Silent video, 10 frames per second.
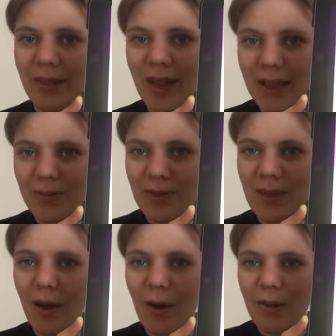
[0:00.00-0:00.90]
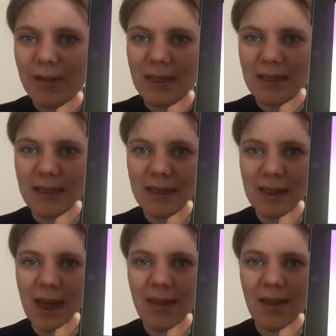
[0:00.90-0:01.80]
Let's read the whole sentence
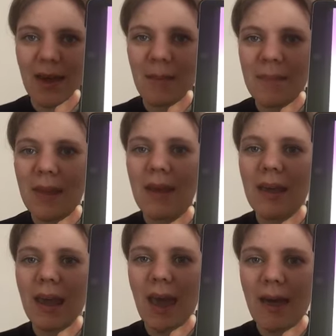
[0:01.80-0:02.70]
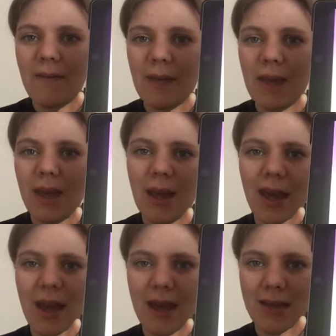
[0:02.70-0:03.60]
together. Kevin
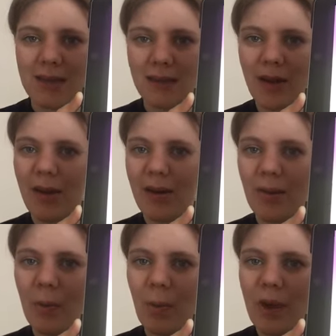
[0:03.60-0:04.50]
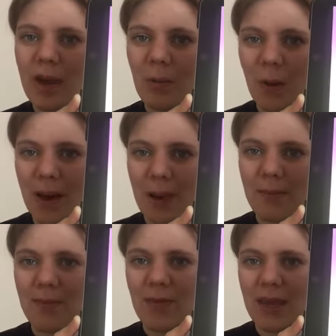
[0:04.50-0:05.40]
has a
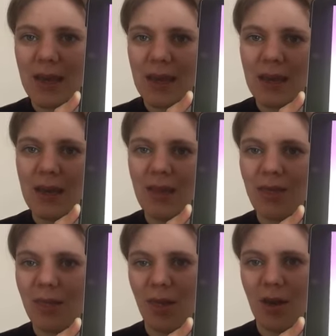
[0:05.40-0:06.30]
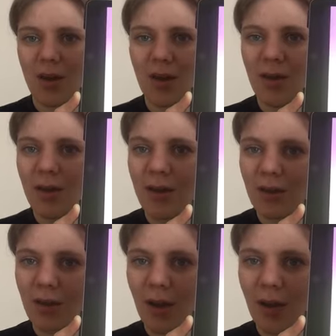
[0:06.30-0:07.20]
wigwam in the
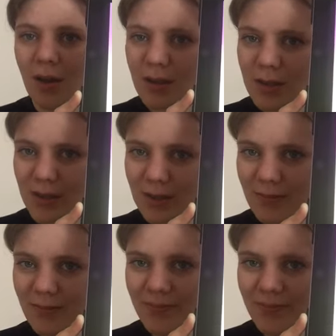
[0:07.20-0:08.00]
garden.